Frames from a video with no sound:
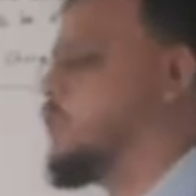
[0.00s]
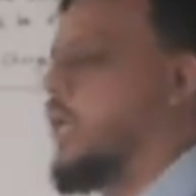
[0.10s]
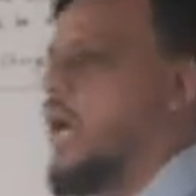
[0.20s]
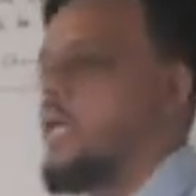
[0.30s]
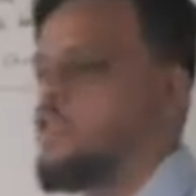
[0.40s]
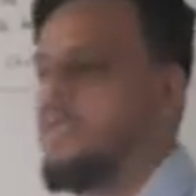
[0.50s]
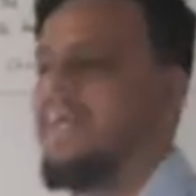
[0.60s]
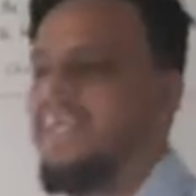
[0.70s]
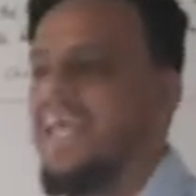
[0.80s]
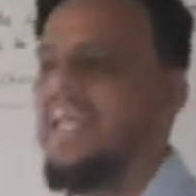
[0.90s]

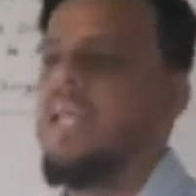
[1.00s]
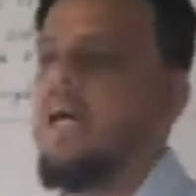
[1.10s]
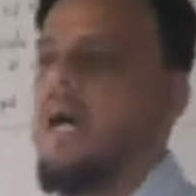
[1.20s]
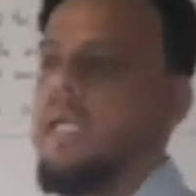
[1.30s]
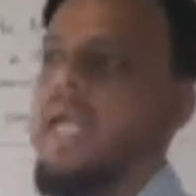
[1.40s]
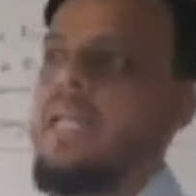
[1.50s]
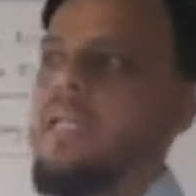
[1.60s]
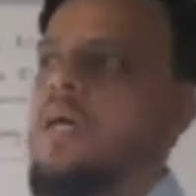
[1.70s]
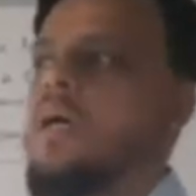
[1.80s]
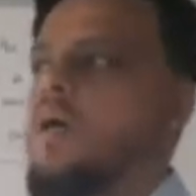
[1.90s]
charged again and
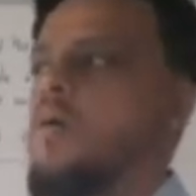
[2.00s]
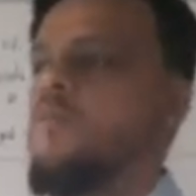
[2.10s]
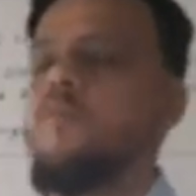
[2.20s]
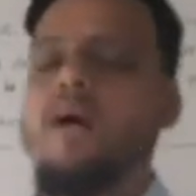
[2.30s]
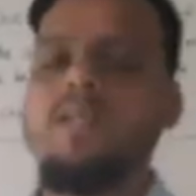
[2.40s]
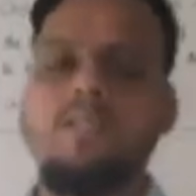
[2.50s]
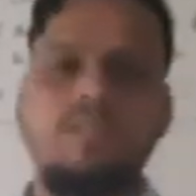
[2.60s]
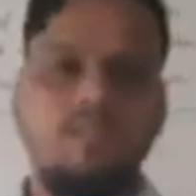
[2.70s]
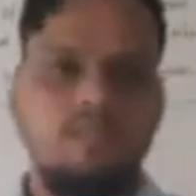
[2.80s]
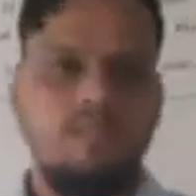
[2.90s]
again. Once
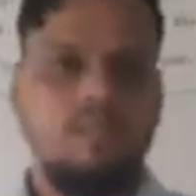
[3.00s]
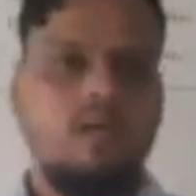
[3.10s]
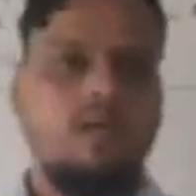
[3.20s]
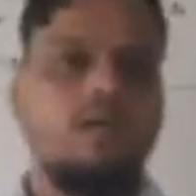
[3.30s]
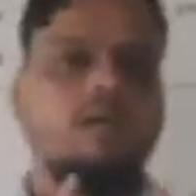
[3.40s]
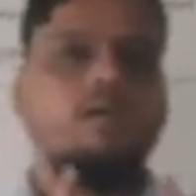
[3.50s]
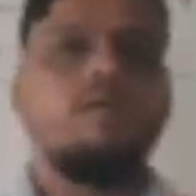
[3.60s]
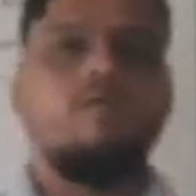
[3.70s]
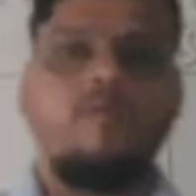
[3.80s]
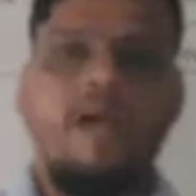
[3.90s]

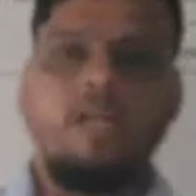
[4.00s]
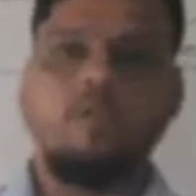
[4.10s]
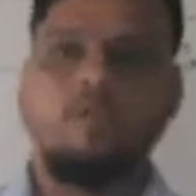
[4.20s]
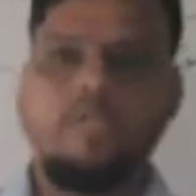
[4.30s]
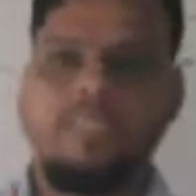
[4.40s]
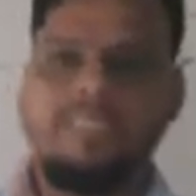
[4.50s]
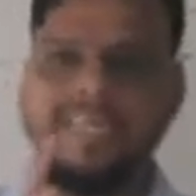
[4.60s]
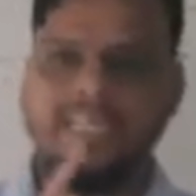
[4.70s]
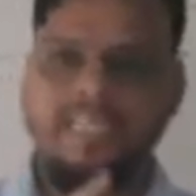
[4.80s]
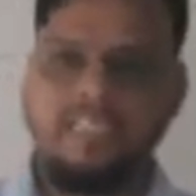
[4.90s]
the value
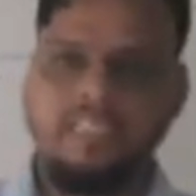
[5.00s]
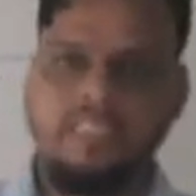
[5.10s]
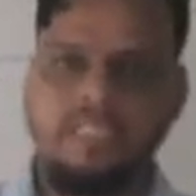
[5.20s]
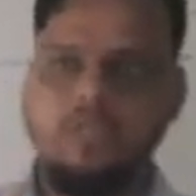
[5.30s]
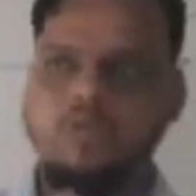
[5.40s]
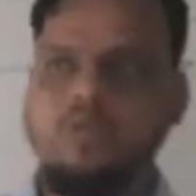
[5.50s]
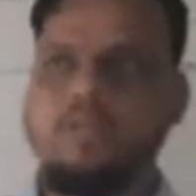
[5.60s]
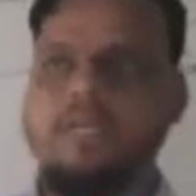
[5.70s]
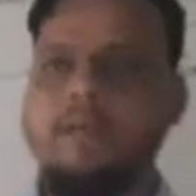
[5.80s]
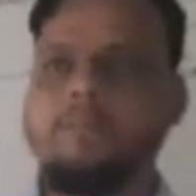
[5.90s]
is getting
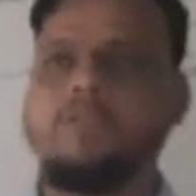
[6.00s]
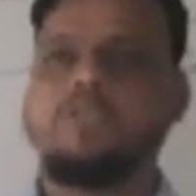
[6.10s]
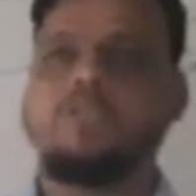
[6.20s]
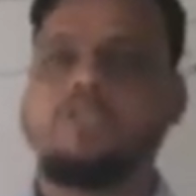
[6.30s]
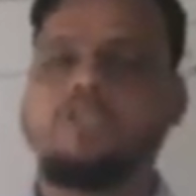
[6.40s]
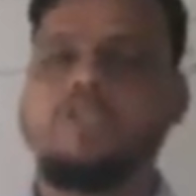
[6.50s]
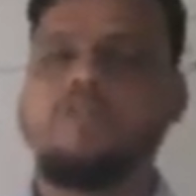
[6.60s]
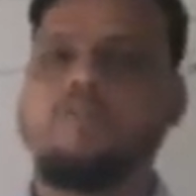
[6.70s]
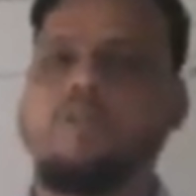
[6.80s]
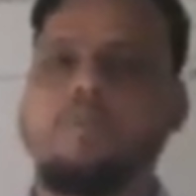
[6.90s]
zero, the
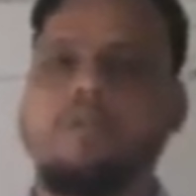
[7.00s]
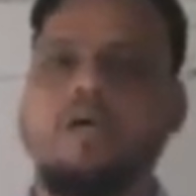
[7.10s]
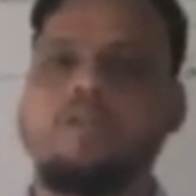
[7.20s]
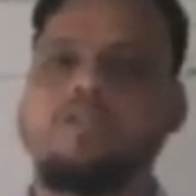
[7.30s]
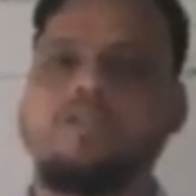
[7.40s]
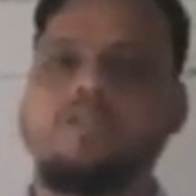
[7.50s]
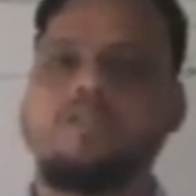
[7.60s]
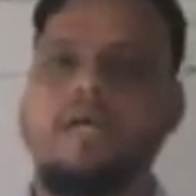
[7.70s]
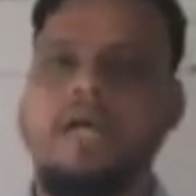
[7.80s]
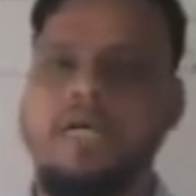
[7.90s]
depreciation will be
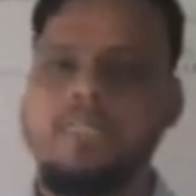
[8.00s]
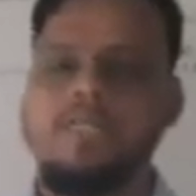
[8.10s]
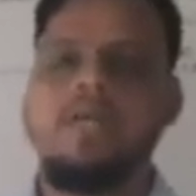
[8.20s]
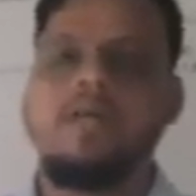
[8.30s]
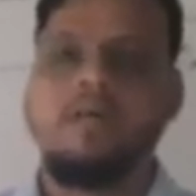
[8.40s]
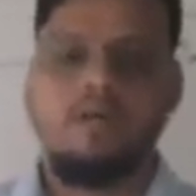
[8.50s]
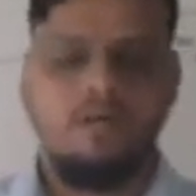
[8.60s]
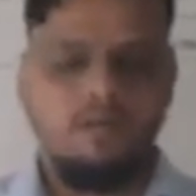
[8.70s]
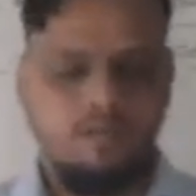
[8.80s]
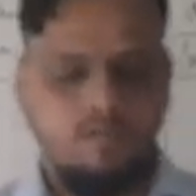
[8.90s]
considered as
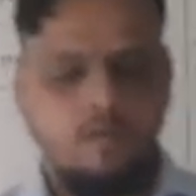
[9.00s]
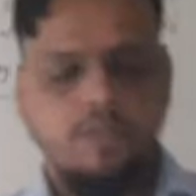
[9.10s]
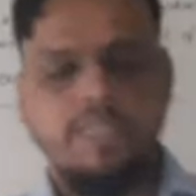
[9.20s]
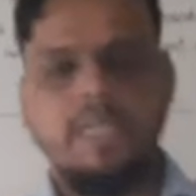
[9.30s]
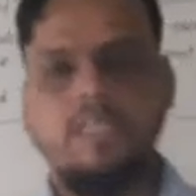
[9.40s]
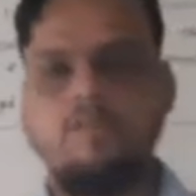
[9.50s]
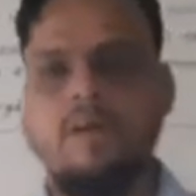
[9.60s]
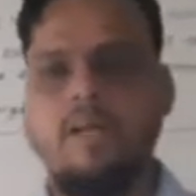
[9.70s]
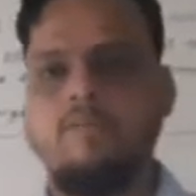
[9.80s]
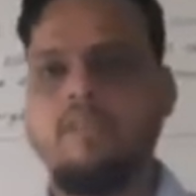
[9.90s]
full
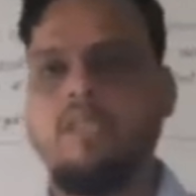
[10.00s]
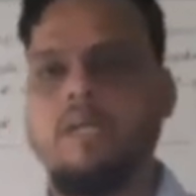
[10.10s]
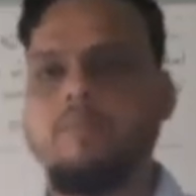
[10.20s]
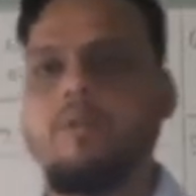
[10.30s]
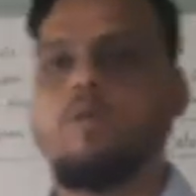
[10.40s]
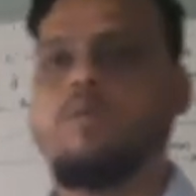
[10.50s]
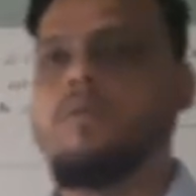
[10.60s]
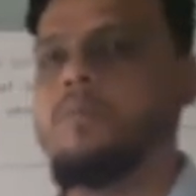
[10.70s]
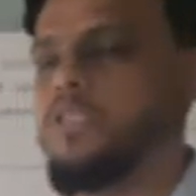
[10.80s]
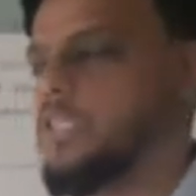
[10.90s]
satisfied with that
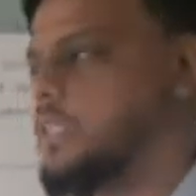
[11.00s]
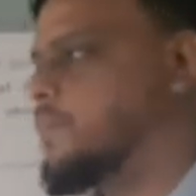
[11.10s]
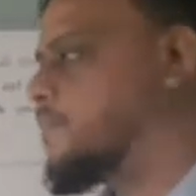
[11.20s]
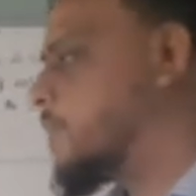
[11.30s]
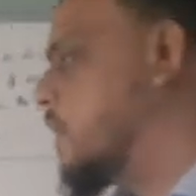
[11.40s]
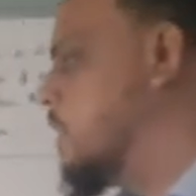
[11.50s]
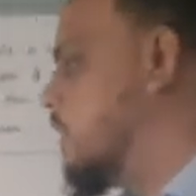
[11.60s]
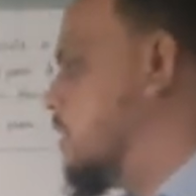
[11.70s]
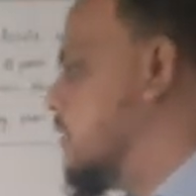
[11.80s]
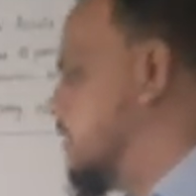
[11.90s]
particular machine.
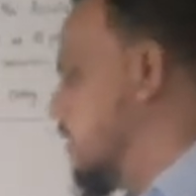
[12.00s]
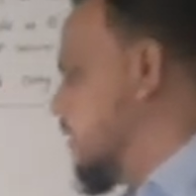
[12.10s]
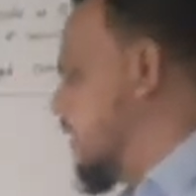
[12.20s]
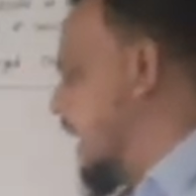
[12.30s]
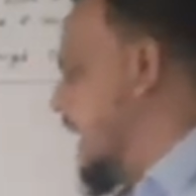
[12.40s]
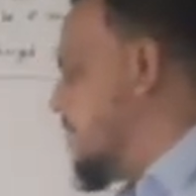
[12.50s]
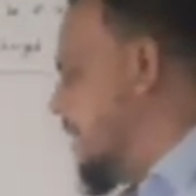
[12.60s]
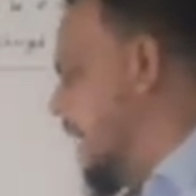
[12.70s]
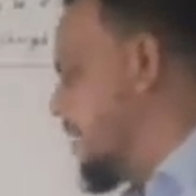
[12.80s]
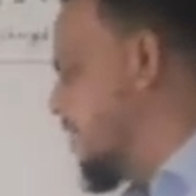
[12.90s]
Here I
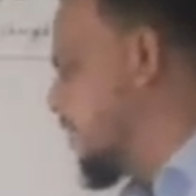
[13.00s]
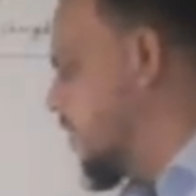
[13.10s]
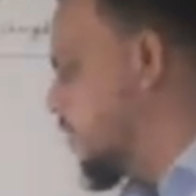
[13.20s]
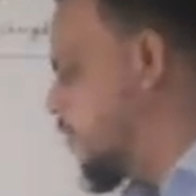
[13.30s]
am having one